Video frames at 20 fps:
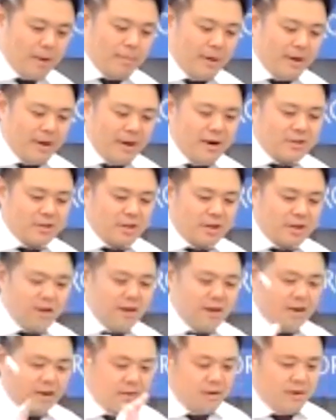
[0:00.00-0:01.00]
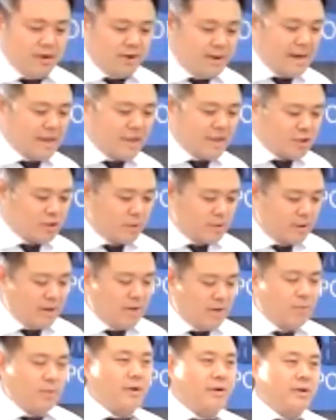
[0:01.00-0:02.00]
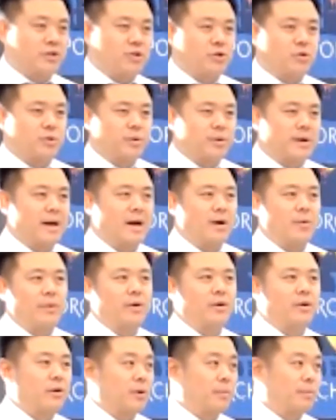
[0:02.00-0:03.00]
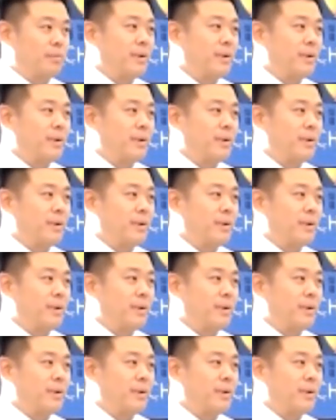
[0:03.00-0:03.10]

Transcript: But here's the thing, you know, that story, whether it's true or not, we don't know.